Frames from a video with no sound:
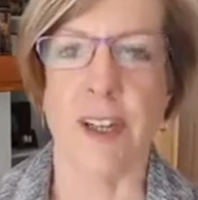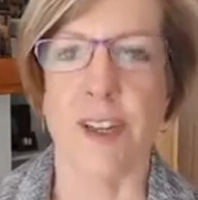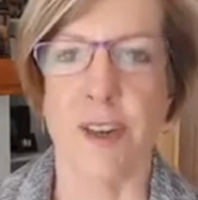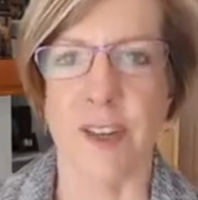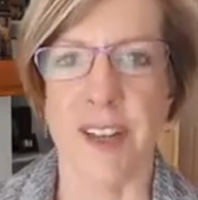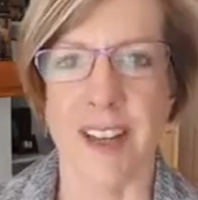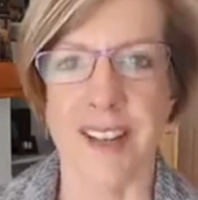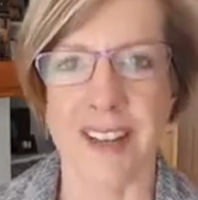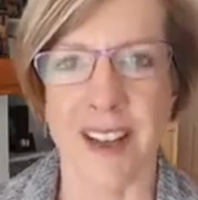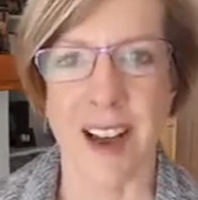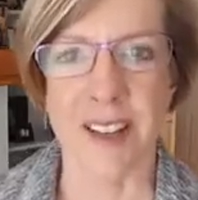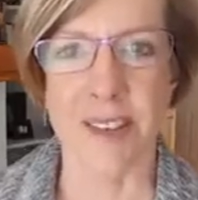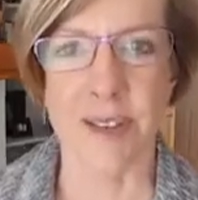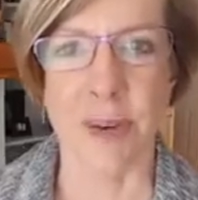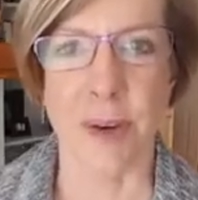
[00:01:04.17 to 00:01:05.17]
and your
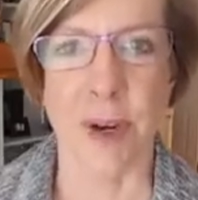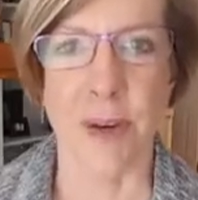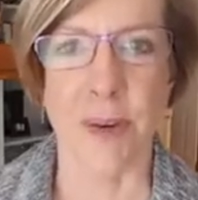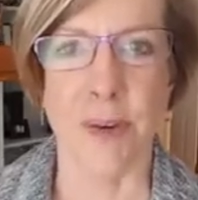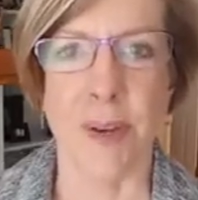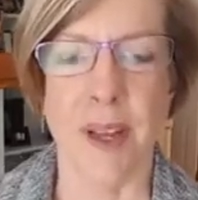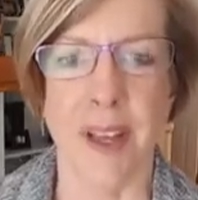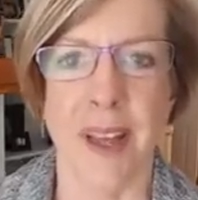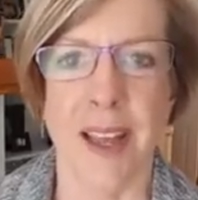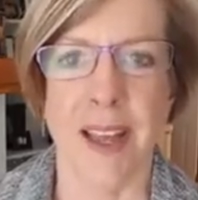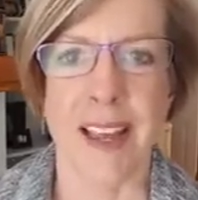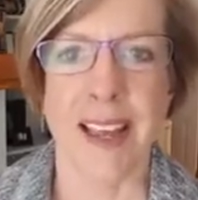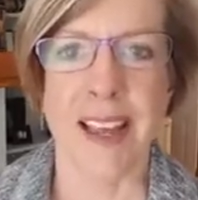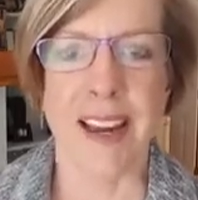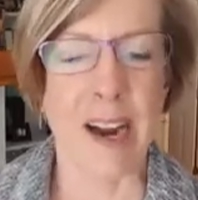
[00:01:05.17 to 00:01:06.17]
testosterone
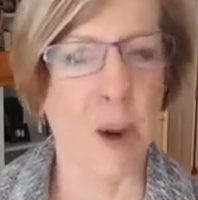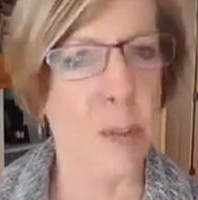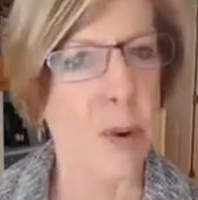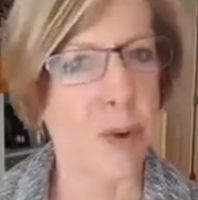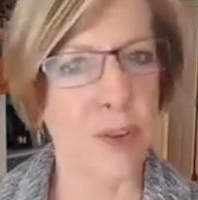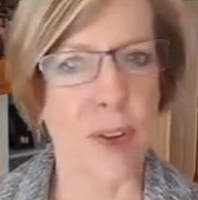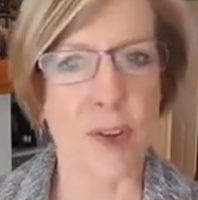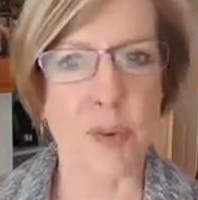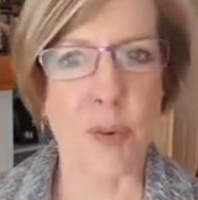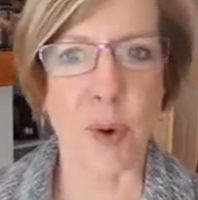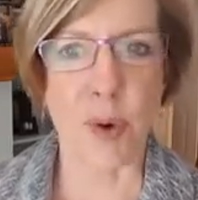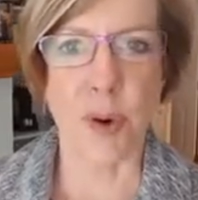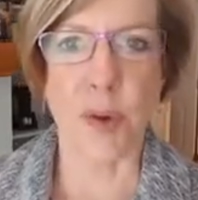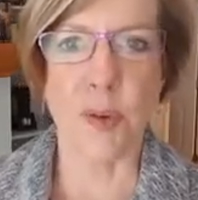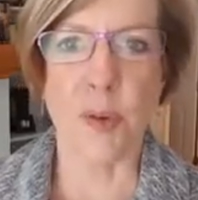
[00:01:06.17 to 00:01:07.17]
in our perfect
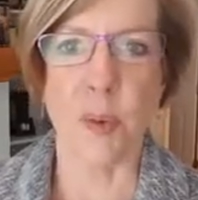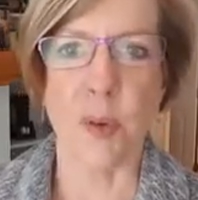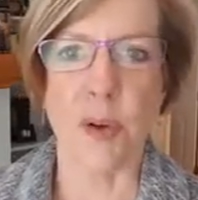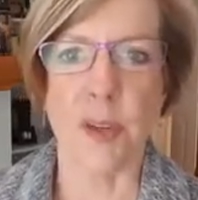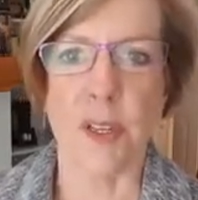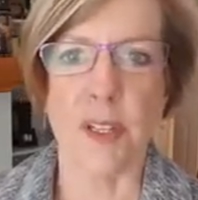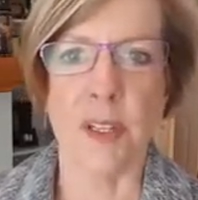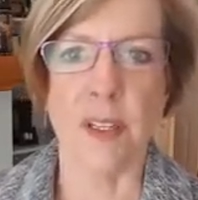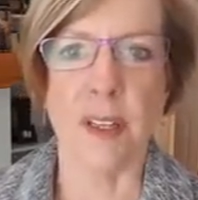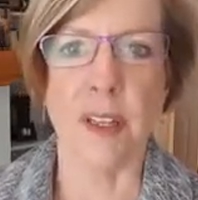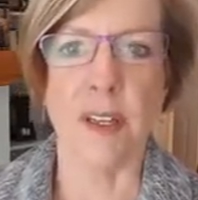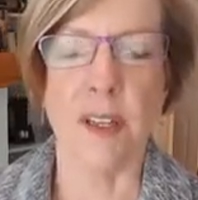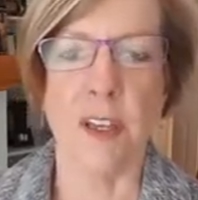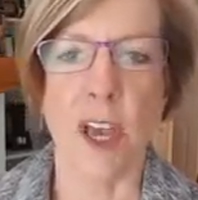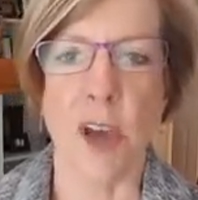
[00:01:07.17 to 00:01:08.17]
world would
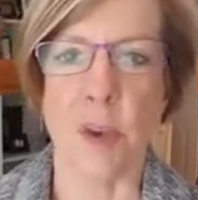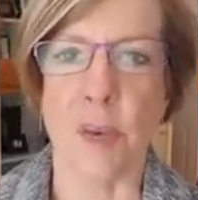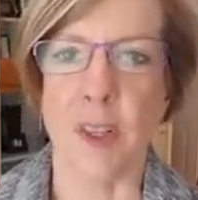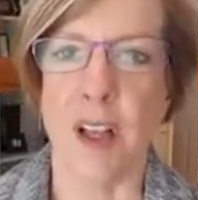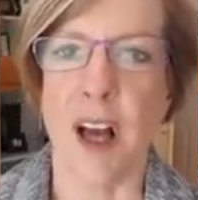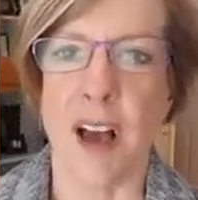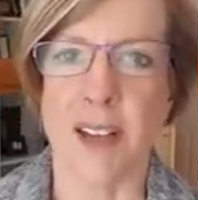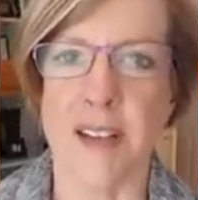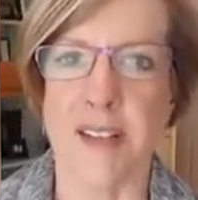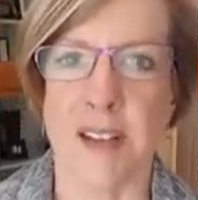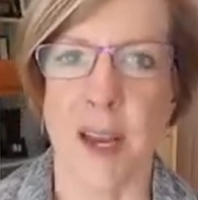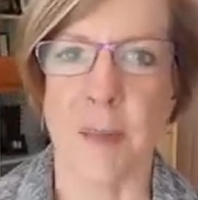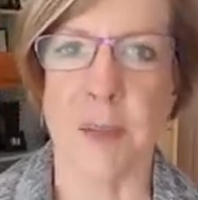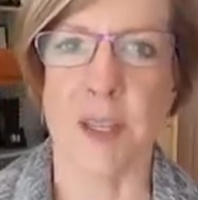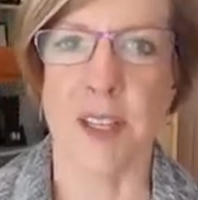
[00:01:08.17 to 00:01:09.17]
go in
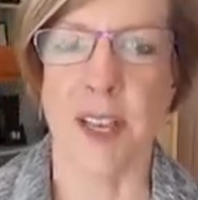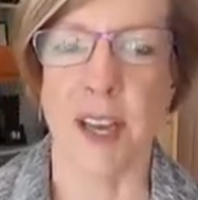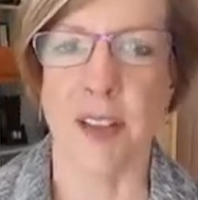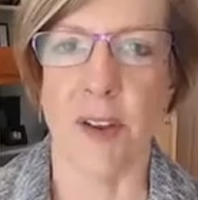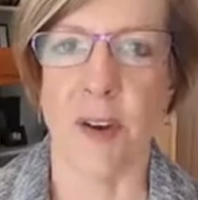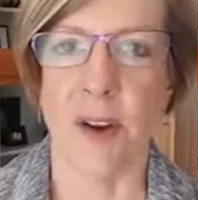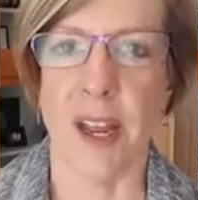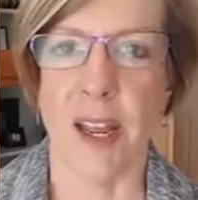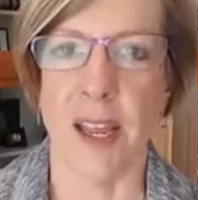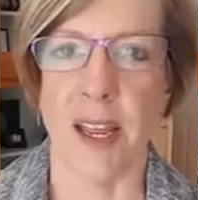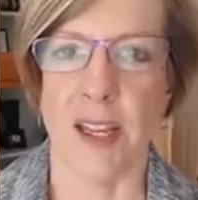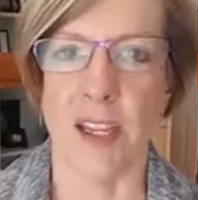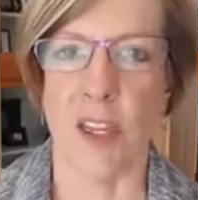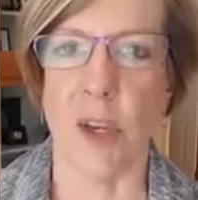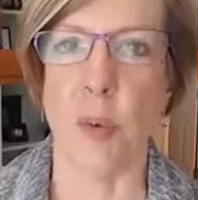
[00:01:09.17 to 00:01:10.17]
lockstep together,
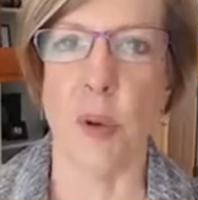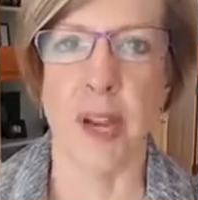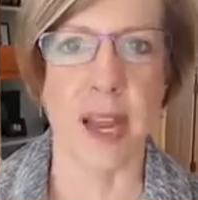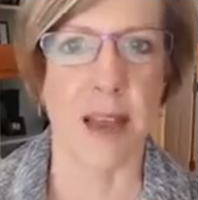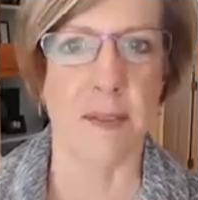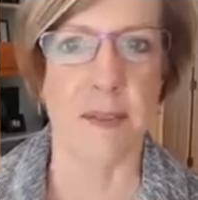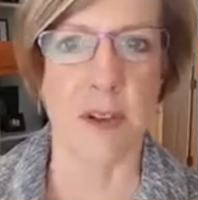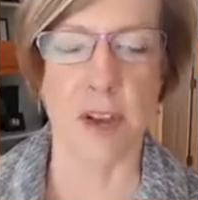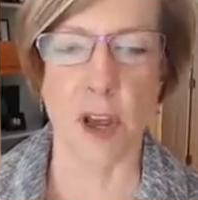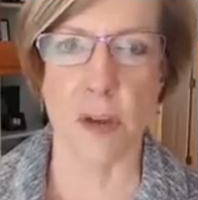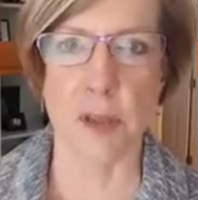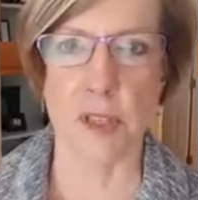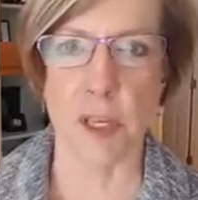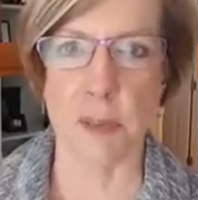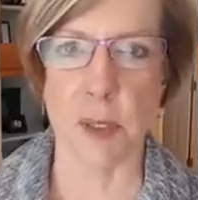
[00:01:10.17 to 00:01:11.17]
and you would have
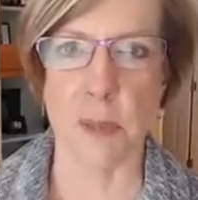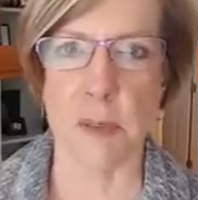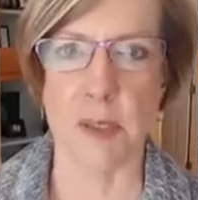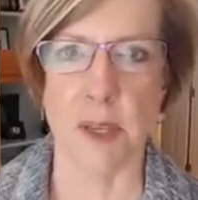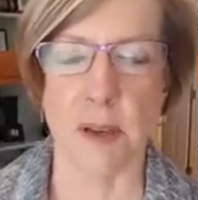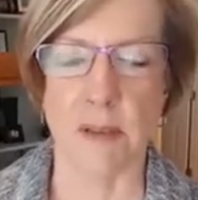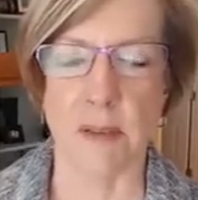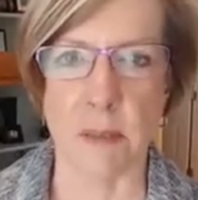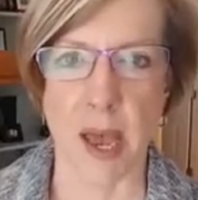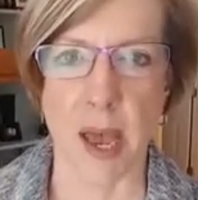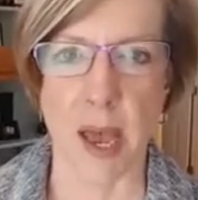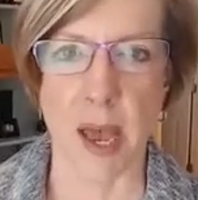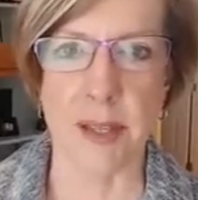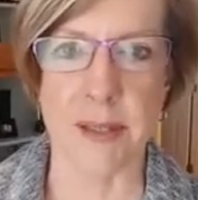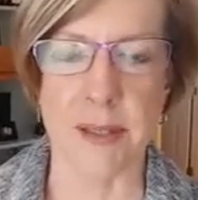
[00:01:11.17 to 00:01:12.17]
no symptoms of
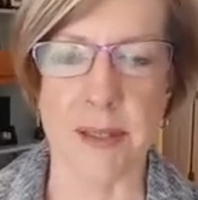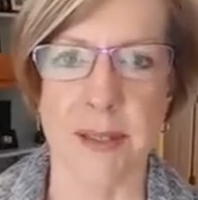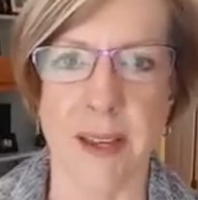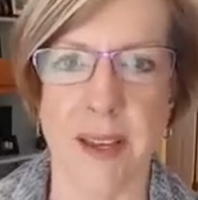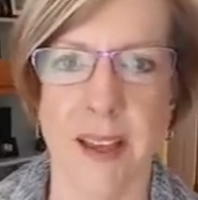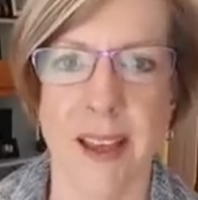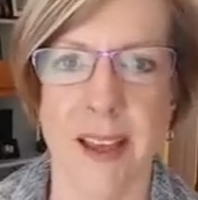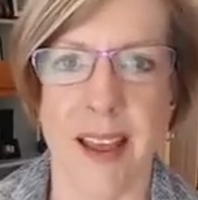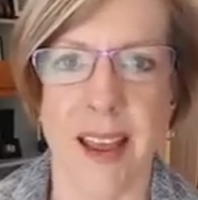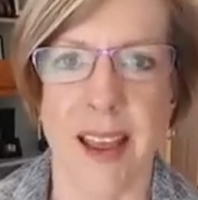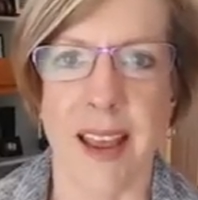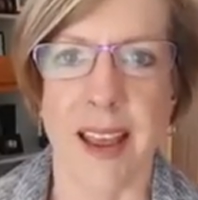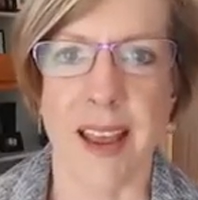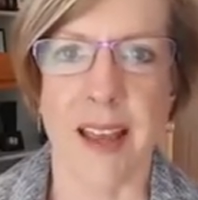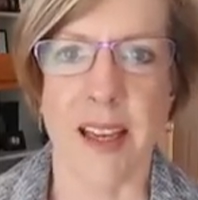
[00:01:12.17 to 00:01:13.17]
imbalance,
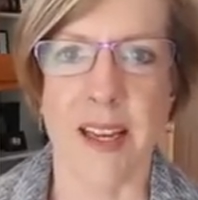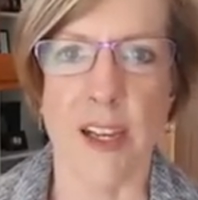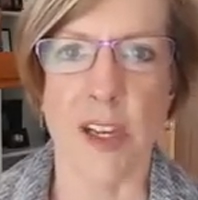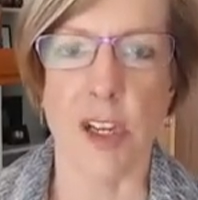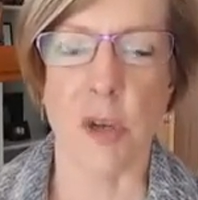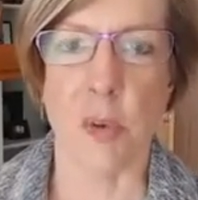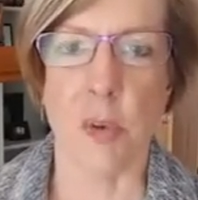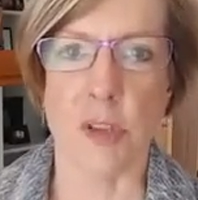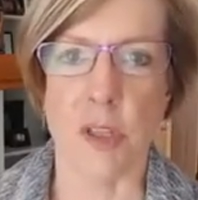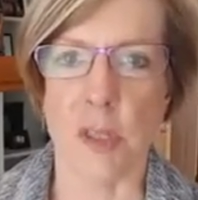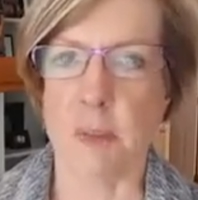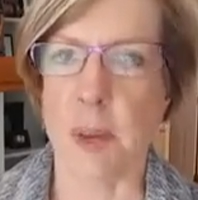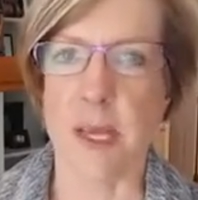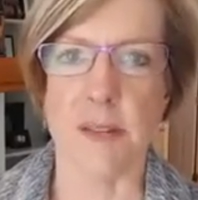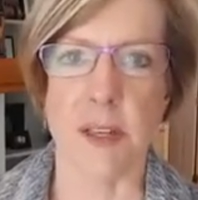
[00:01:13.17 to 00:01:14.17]
and you would
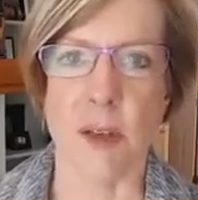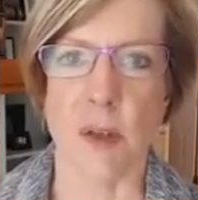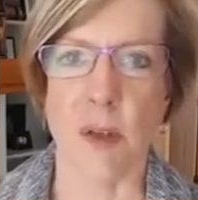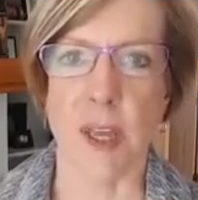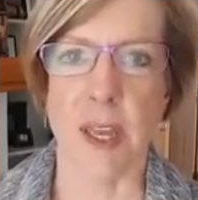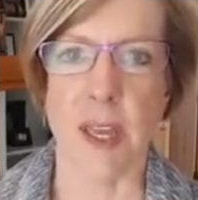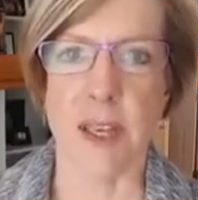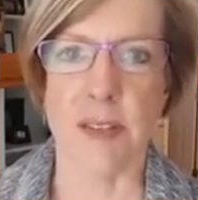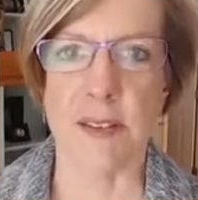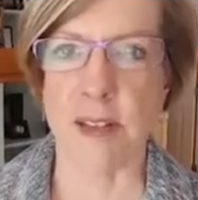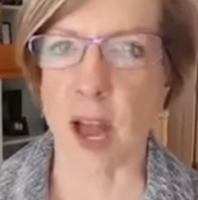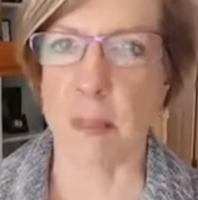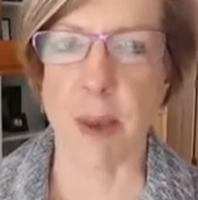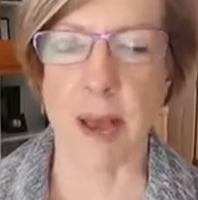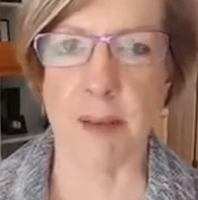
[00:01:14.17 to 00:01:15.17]
just basically
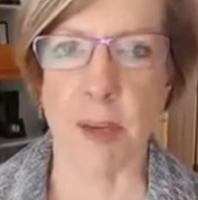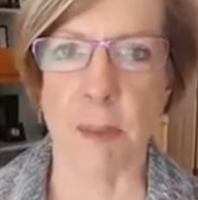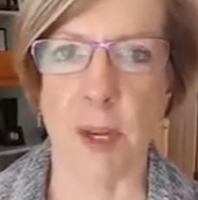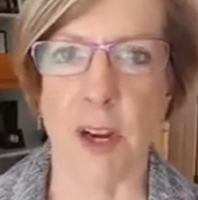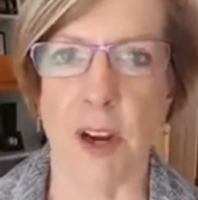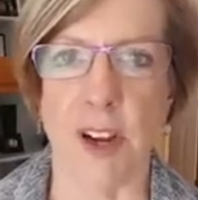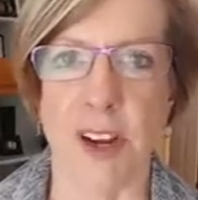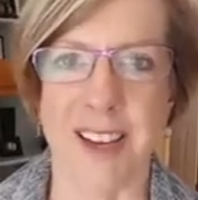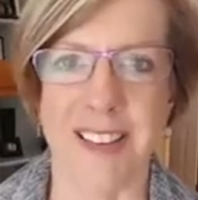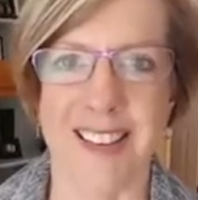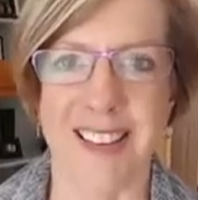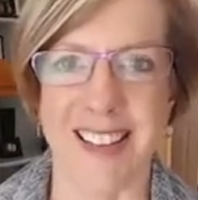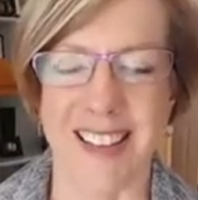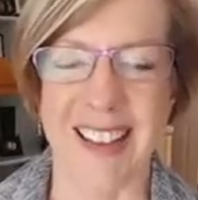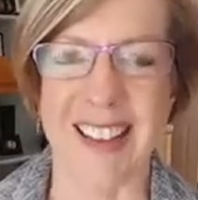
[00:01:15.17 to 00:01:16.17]
stop having periods,
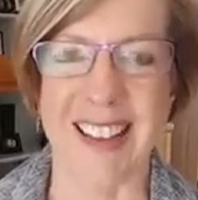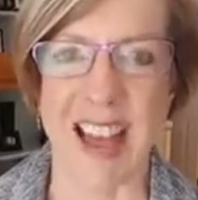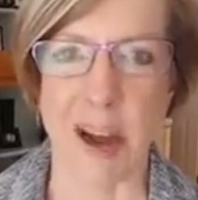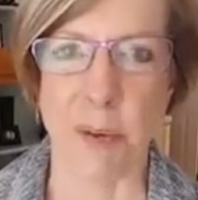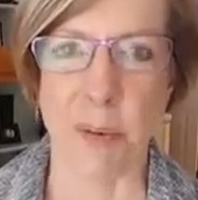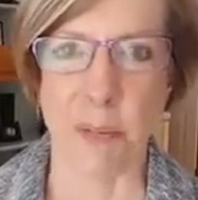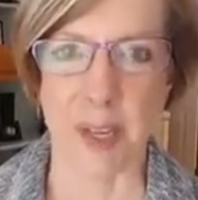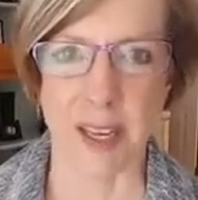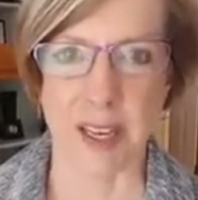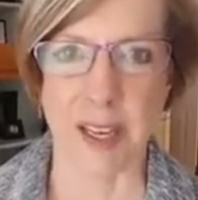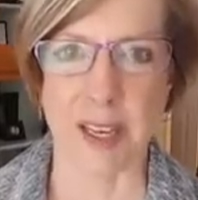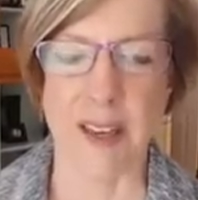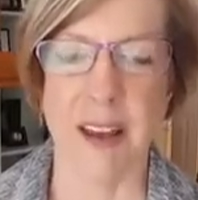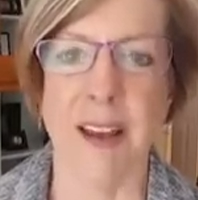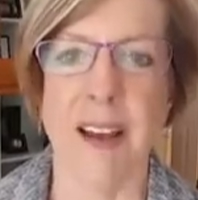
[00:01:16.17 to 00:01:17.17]
and that would be
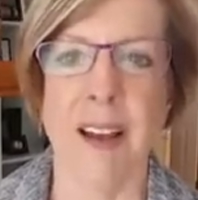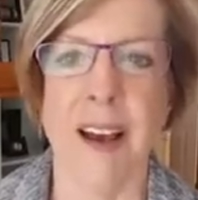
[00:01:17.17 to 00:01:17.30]
it.